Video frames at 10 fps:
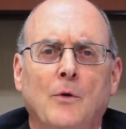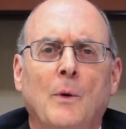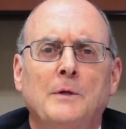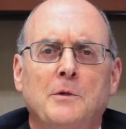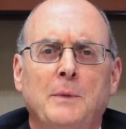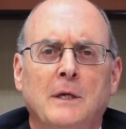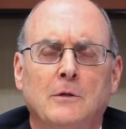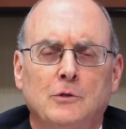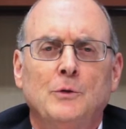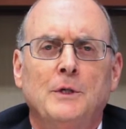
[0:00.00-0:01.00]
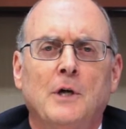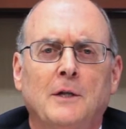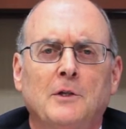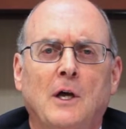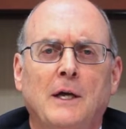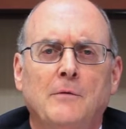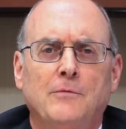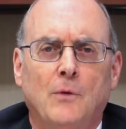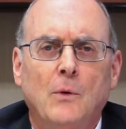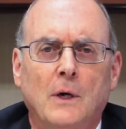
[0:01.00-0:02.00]
going to be included on line
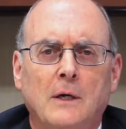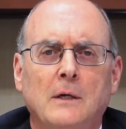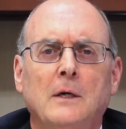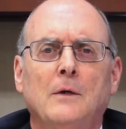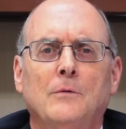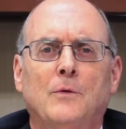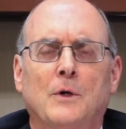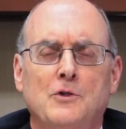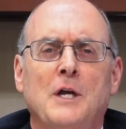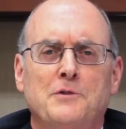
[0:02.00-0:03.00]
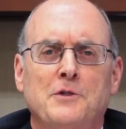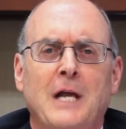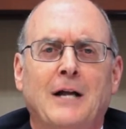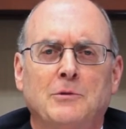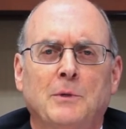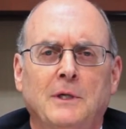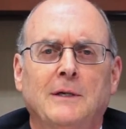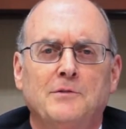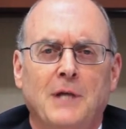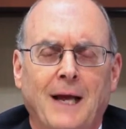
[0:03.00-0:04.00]
4 for adjusted taxable
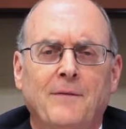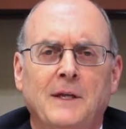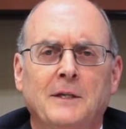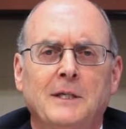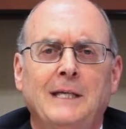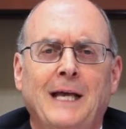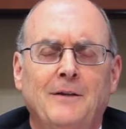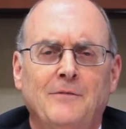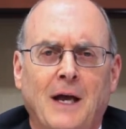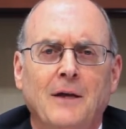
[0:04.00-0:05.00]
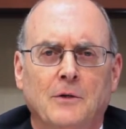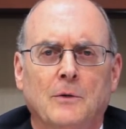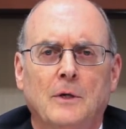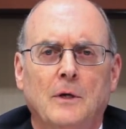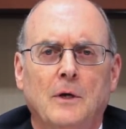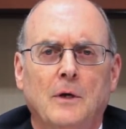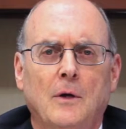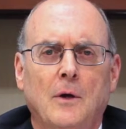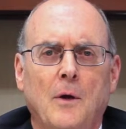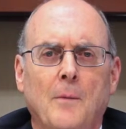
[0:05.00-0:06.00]
gifts at the indicated value.
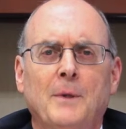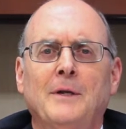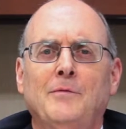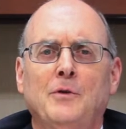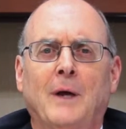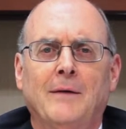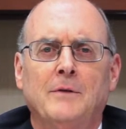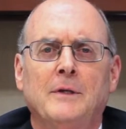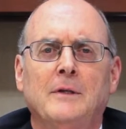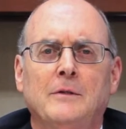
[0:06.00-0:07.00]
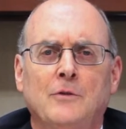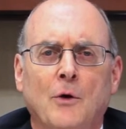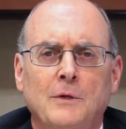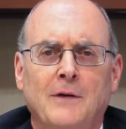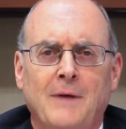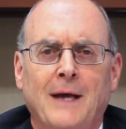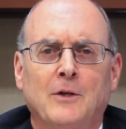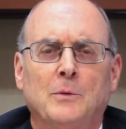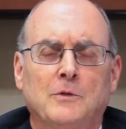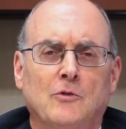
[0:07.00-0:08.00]
But if you don't have
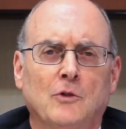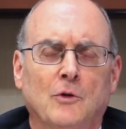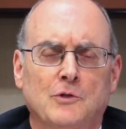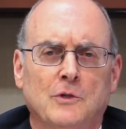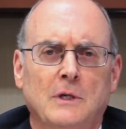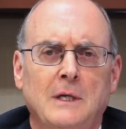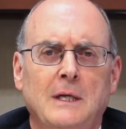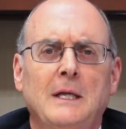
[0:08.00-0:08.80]
adequate disclosure,